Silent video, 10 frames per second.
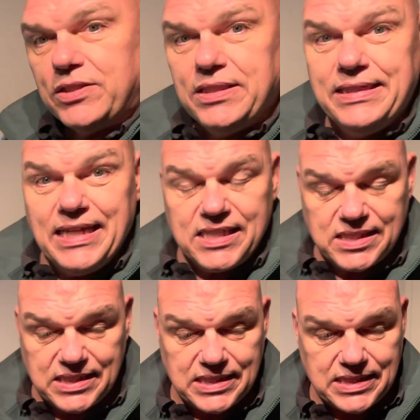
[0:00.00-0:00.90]

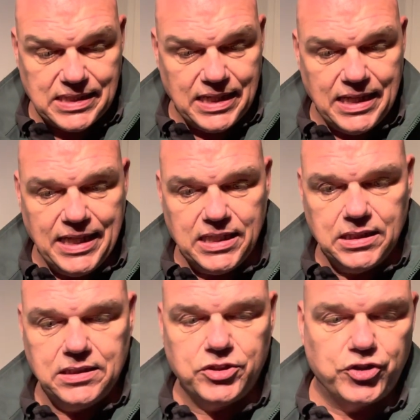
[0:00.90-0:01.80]
This
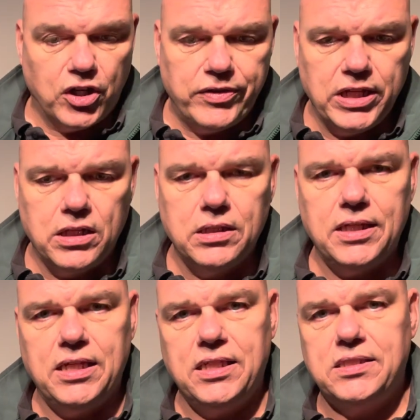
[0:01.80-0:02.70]
little tutorial
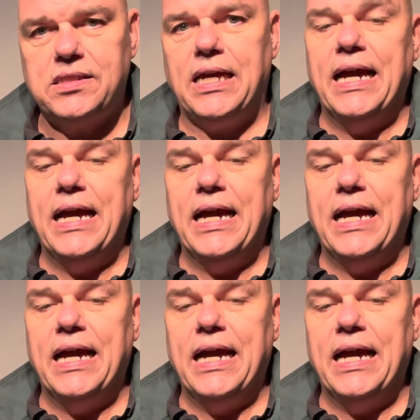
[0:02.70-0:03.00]
is